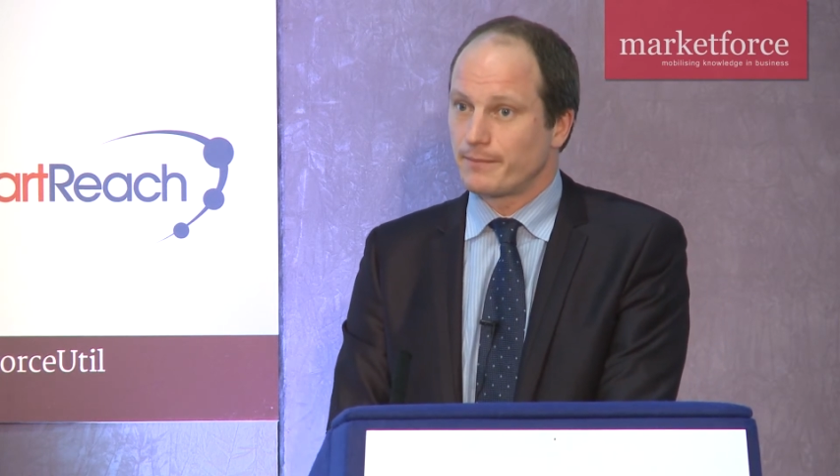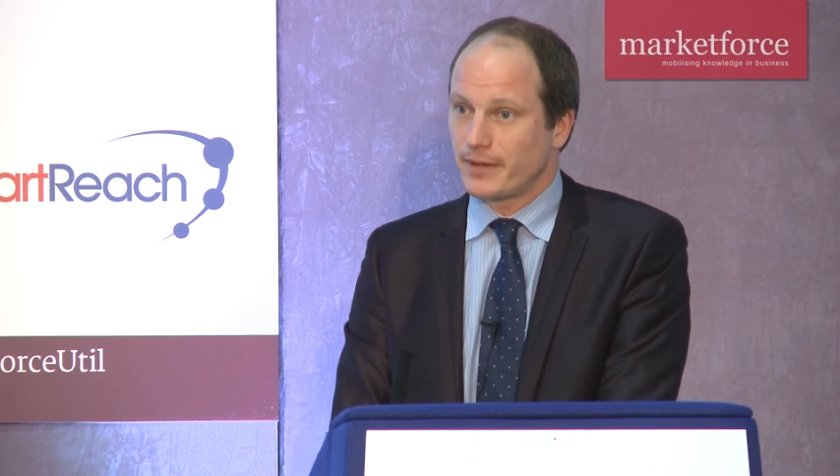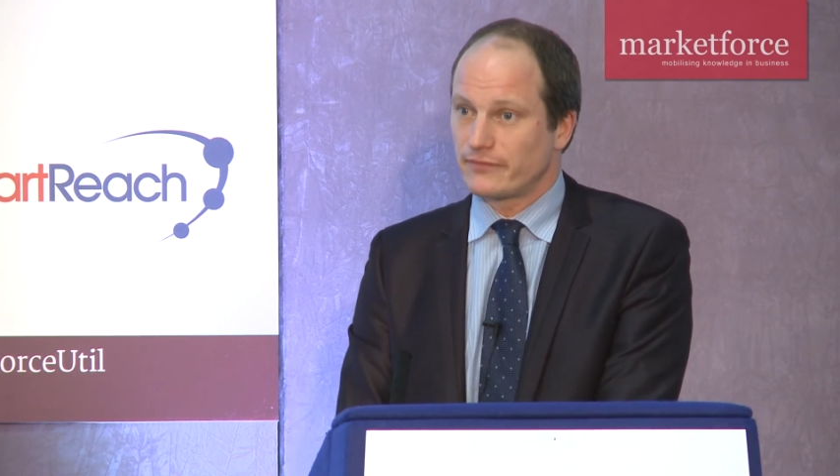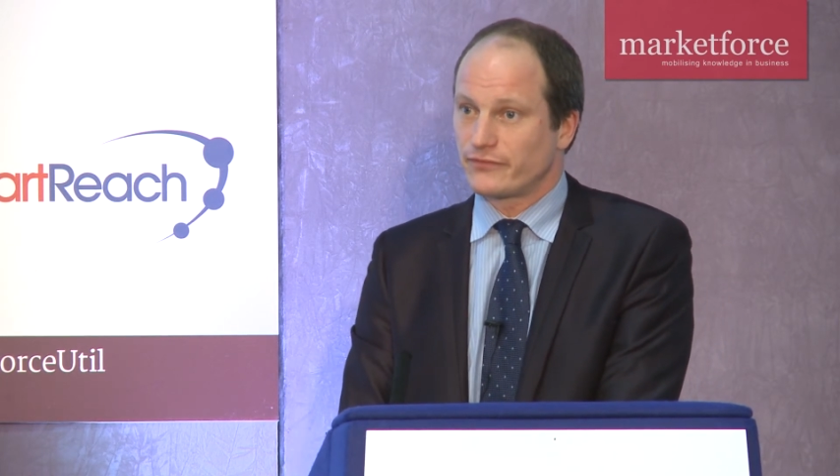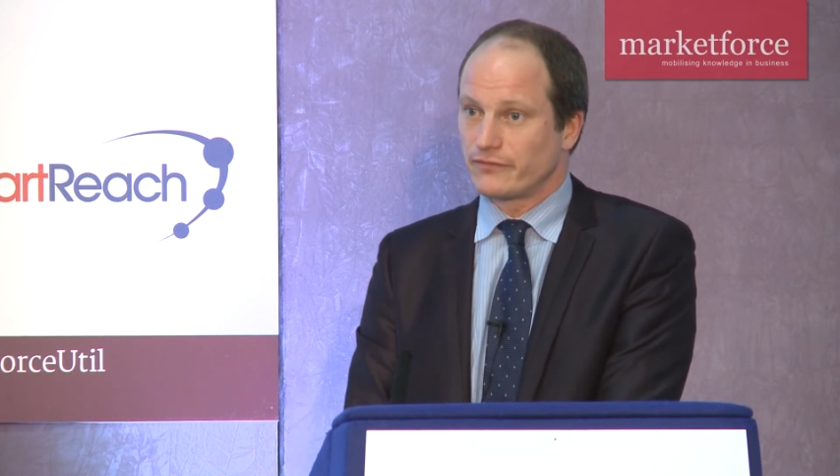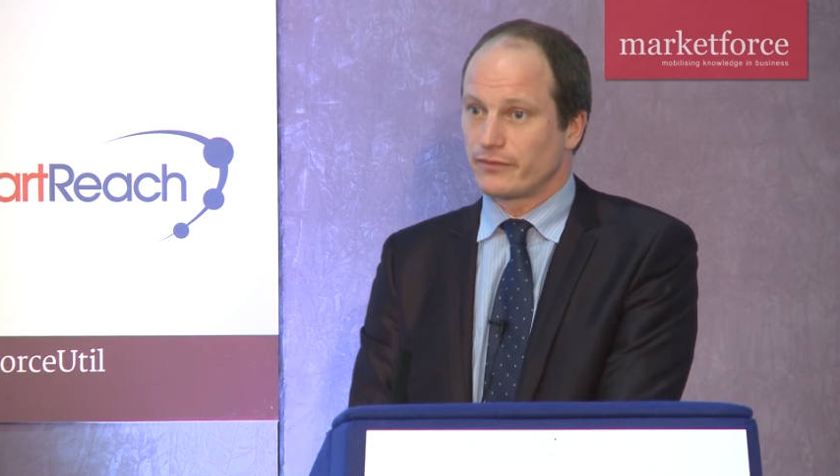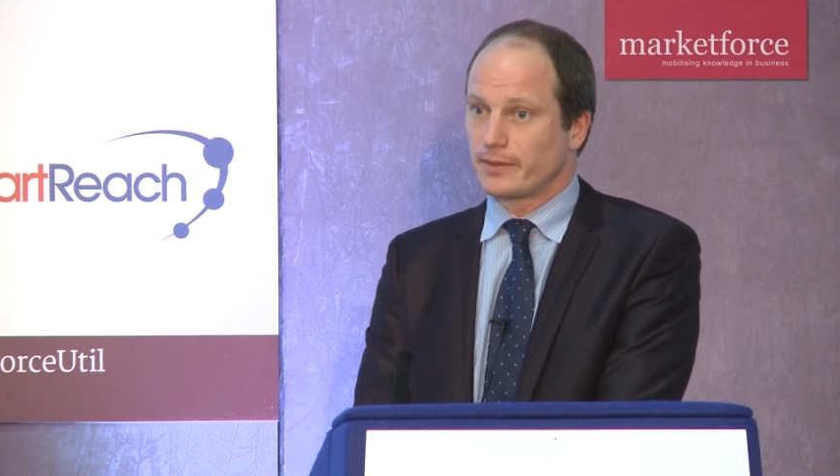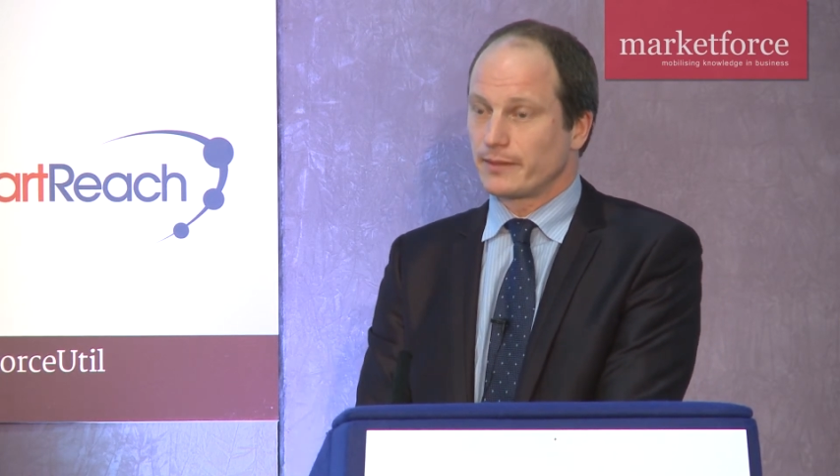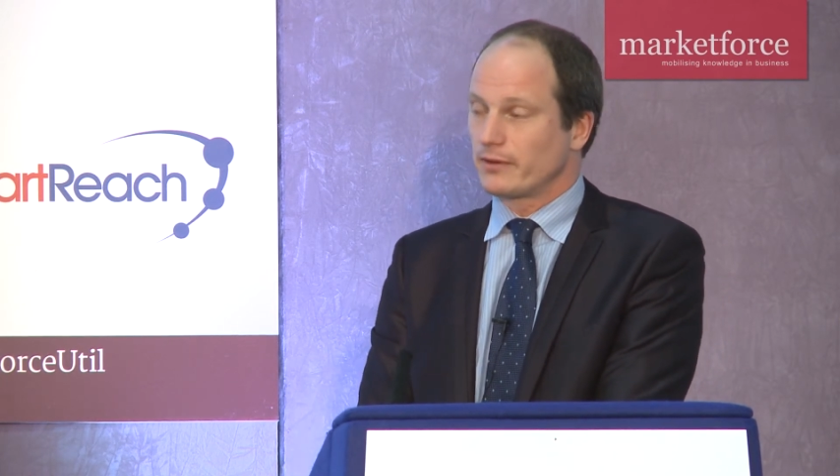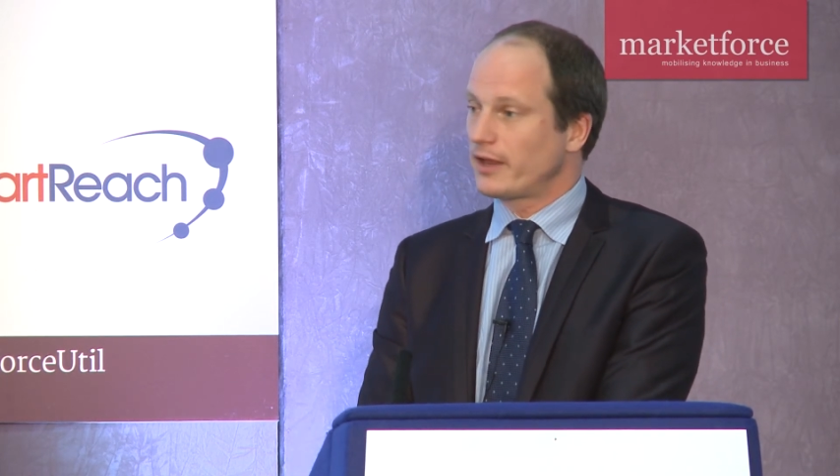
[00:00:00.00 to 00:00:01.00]
benefit for
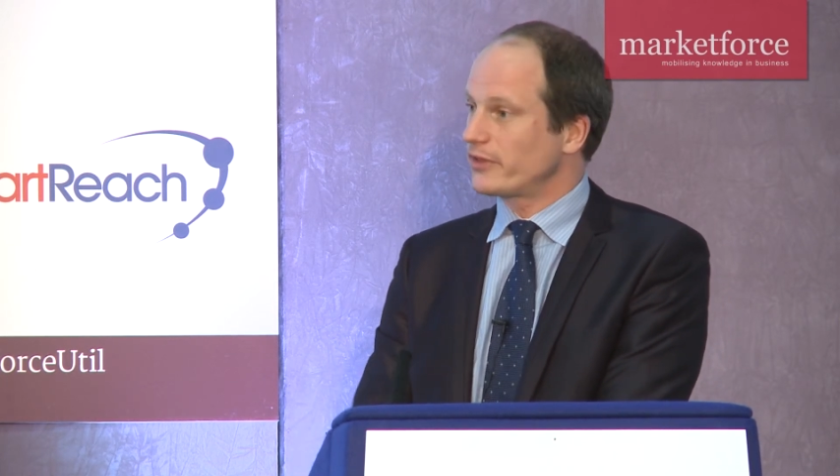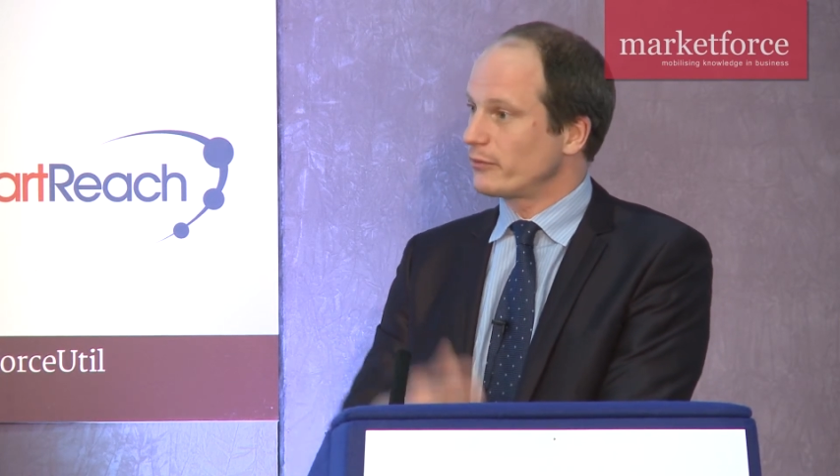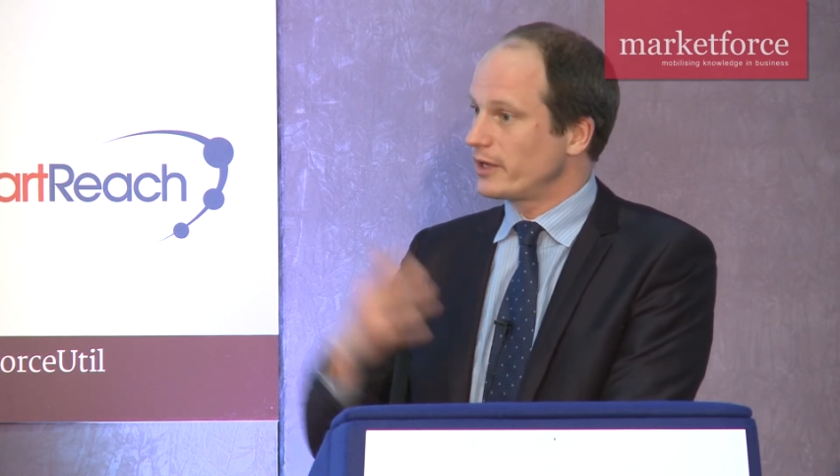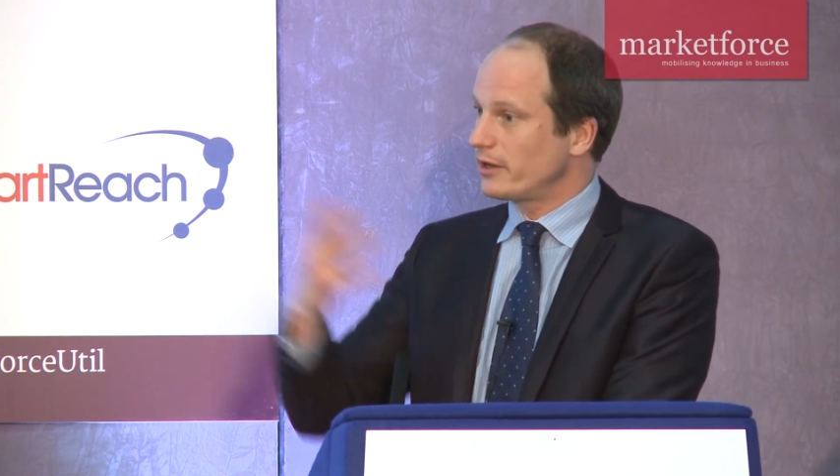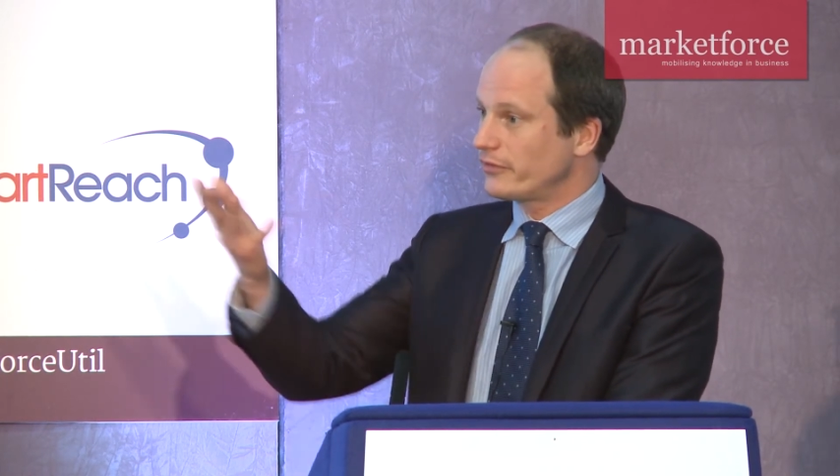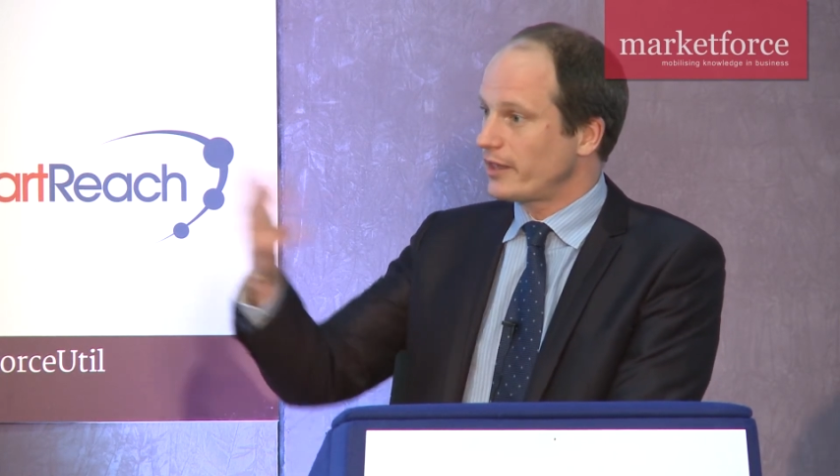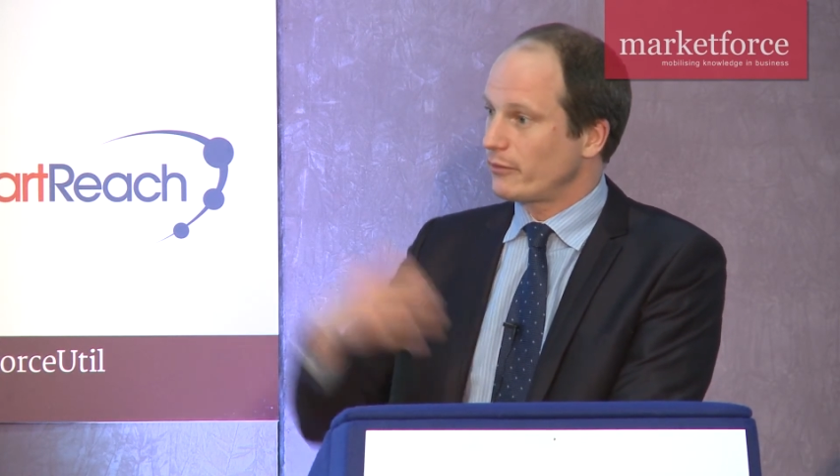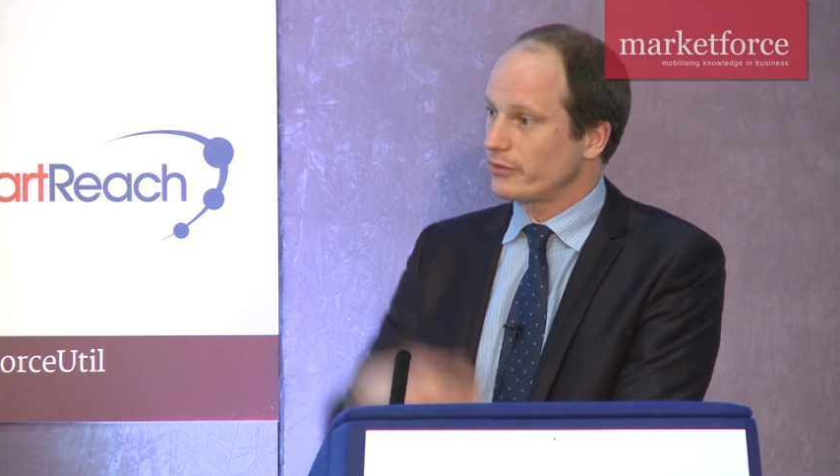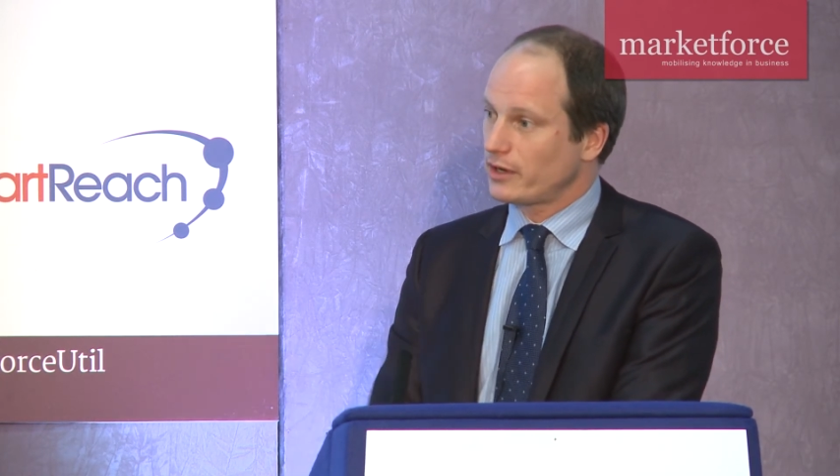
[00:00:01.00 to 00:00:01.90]
people. I think we heard that with